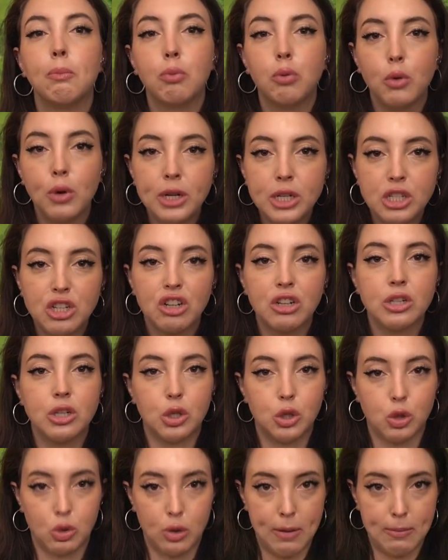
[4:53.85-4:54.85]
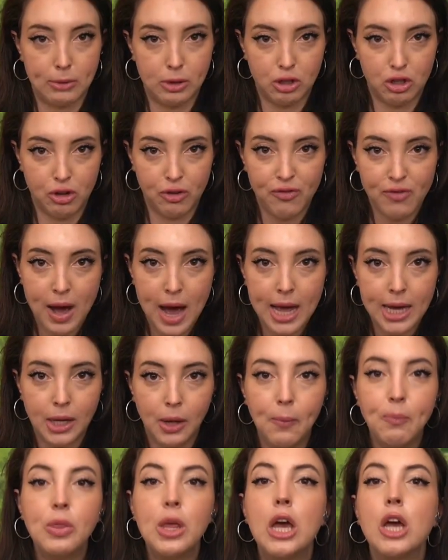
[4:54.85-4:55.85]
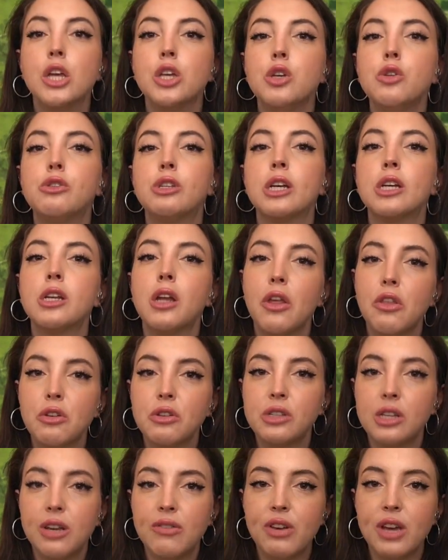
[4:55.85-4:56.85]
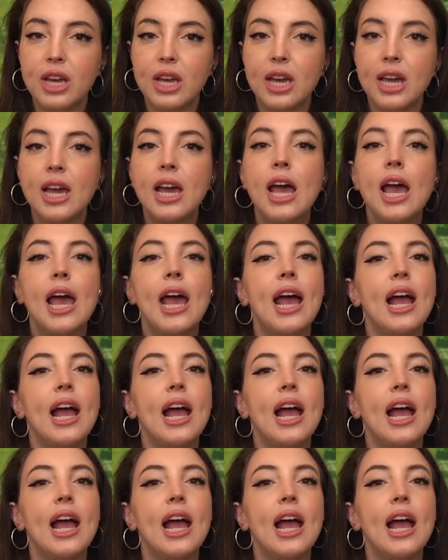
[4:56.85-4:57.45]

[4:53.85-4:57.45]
printer description file using another C V E.